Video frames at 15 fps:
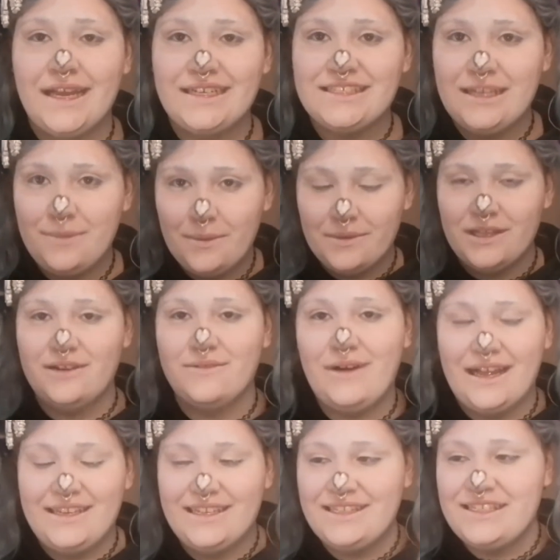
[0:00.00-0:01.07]
next up, I'm going to
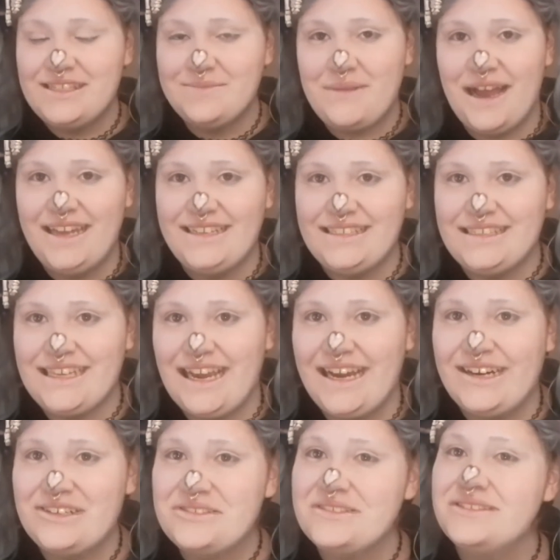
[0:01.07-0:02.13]
add in some eye
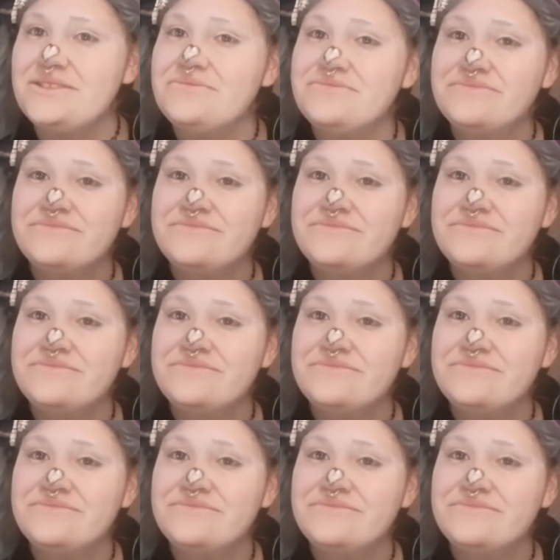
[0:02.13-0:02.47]
details.